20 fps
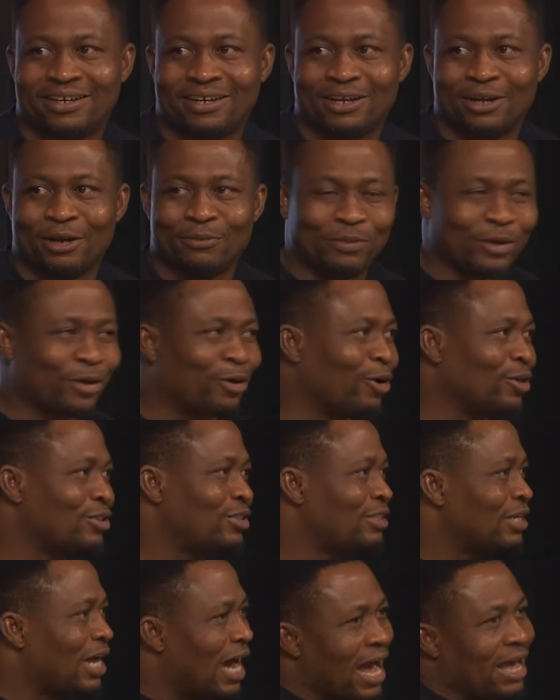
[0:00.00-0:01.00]
Because
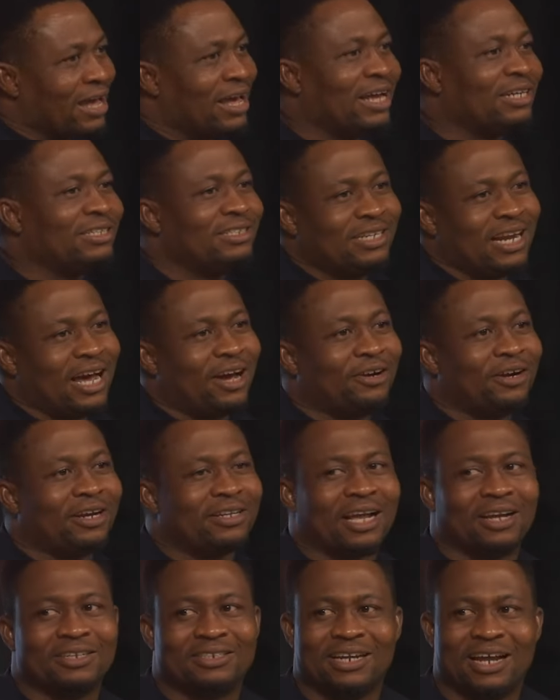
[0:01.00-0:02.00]
I earned
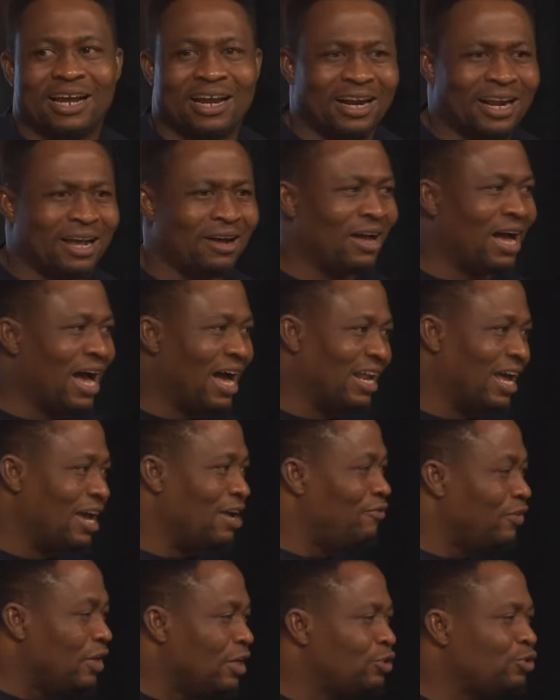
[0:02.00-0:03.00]
900,000 naira and I
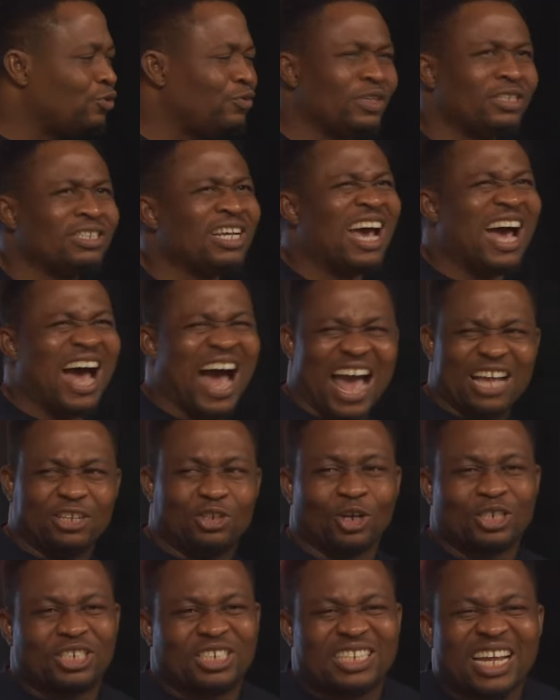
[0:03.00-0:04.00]
this week, I
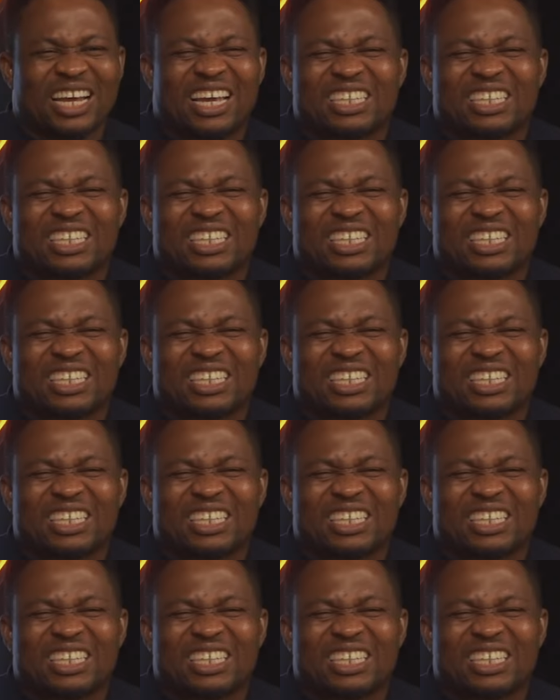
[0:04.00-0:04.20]
just take it